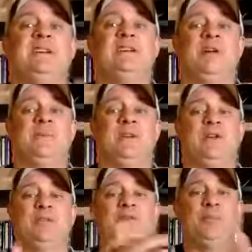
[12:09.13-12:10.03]
to help get
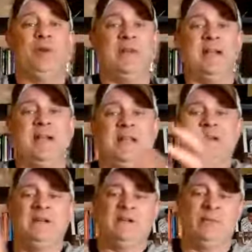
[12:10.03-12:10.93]
you from point A
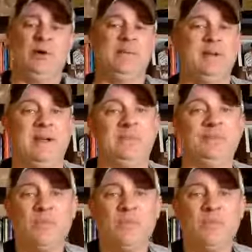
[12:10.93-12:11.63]
to point B.